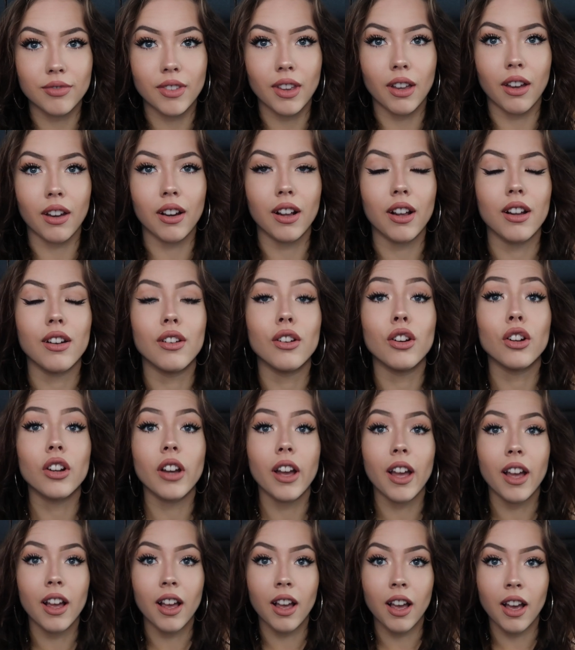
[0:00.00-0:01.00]
and I look
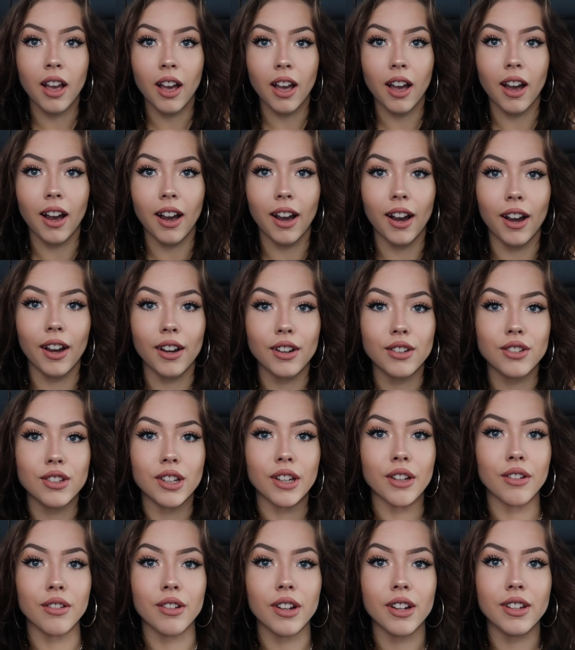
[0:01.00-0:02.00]

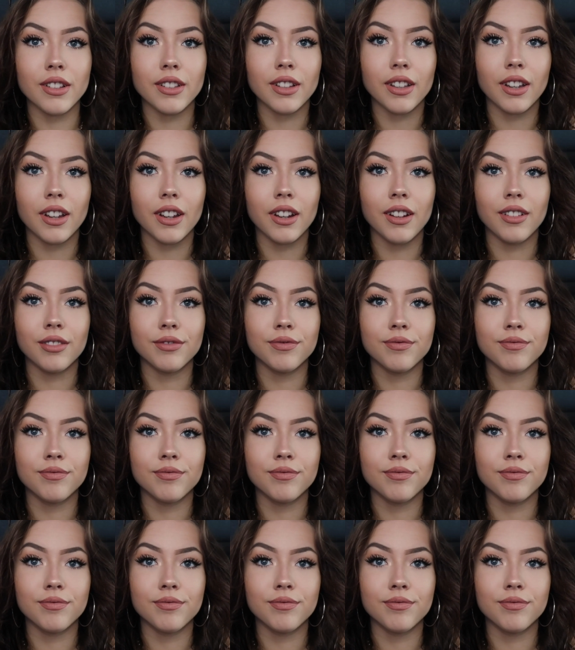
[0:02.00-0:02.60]
actually crazy.